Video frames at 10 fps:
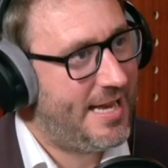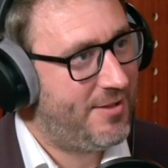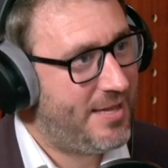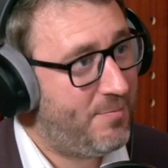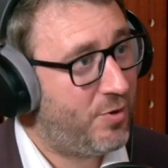
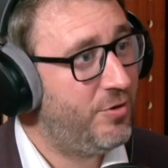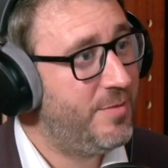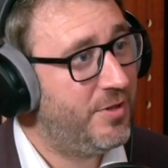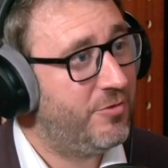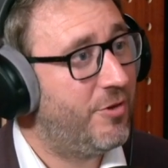now the
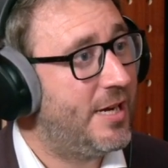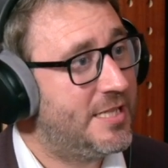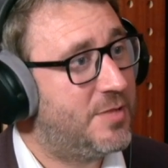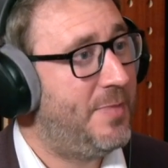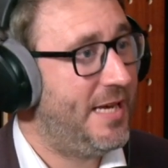Employment
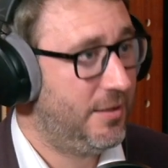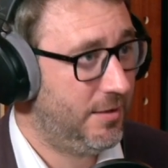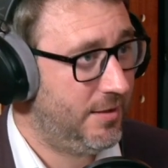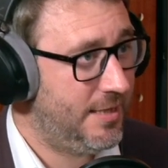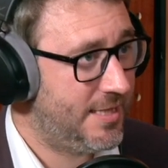Rights
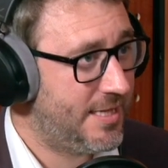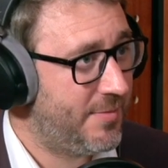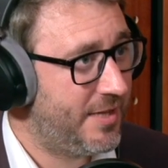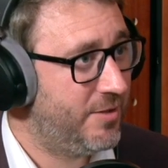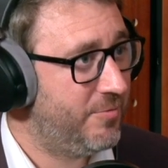Bill is
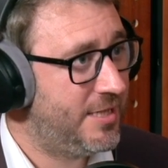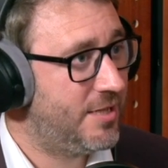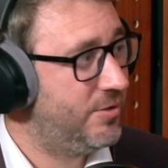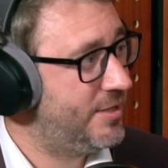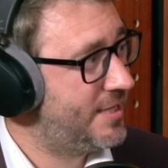something that we're
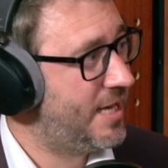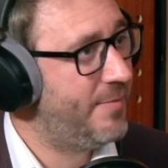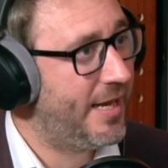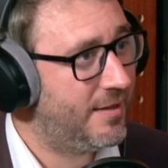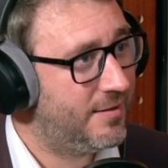told is
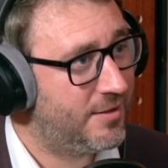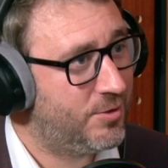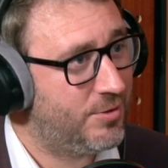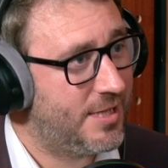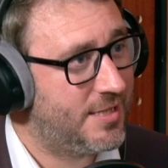coming,
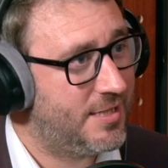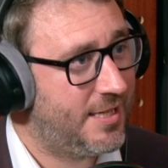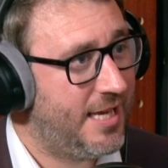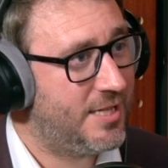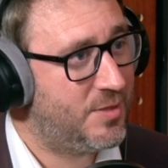according to the
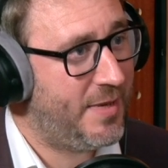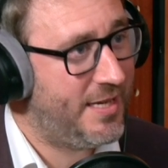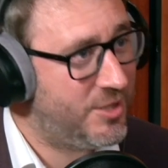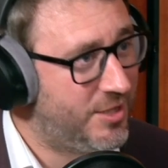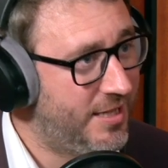King's
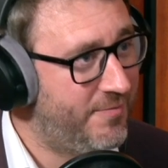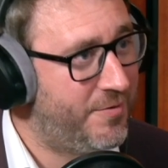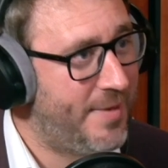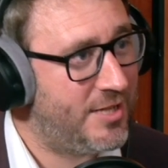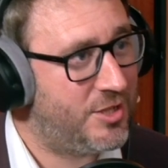Speech and the
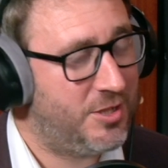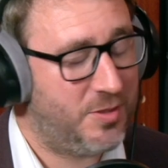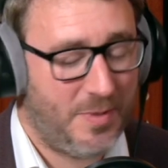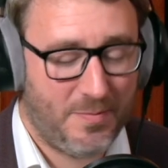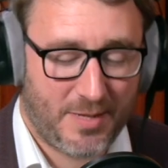information
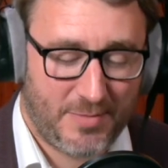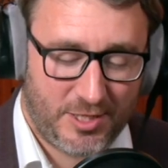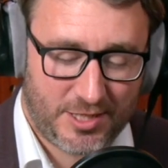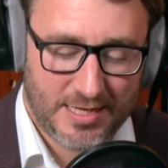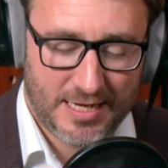that's been
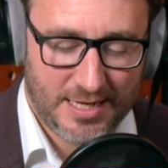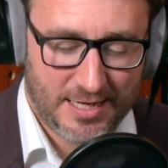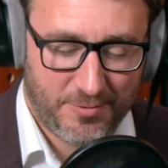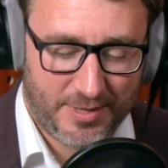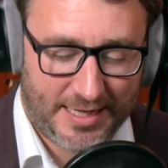published
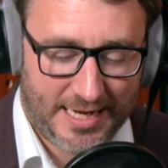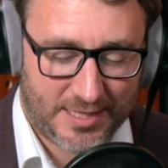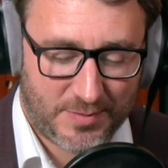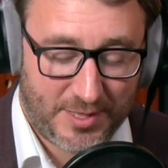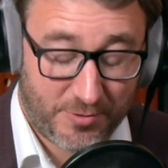with the
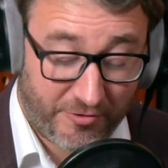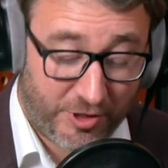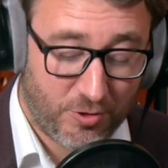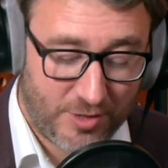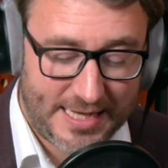King's Speech. We're
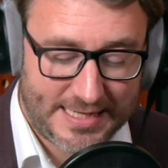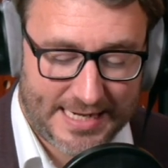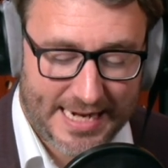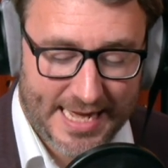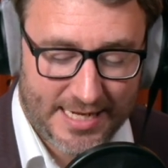recording this
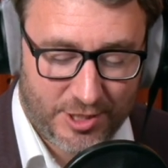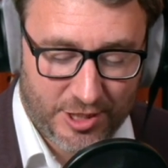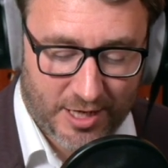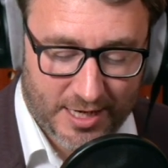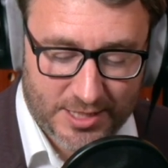in late
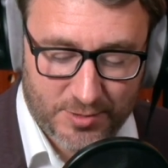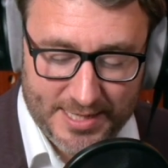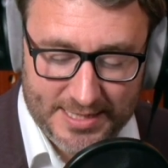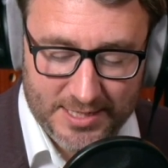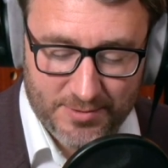July
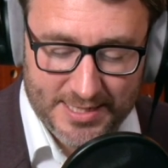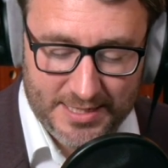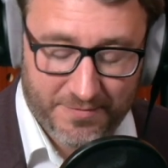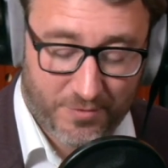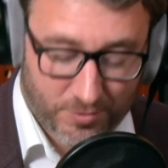
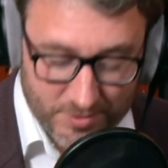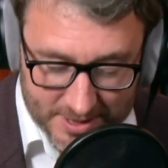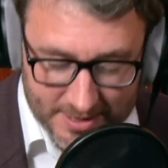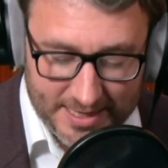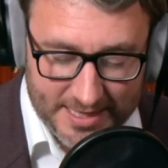2024,
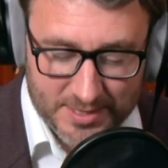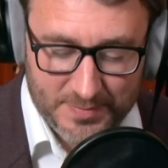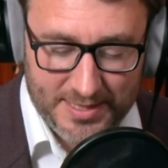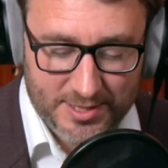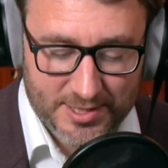so the King's Speech